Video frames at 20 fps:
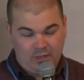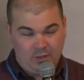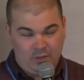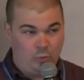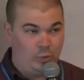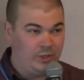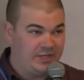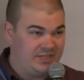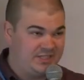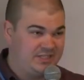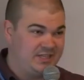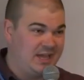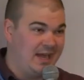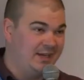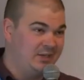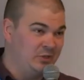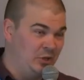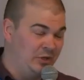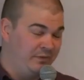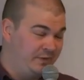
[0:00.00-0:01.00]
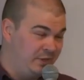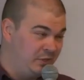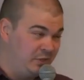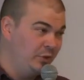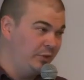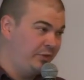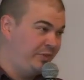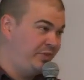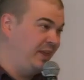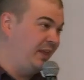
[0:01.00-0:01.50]
Quick side note, if you
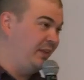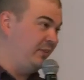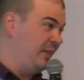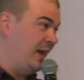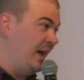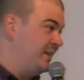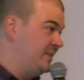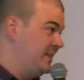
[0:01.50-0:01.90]
don't think that,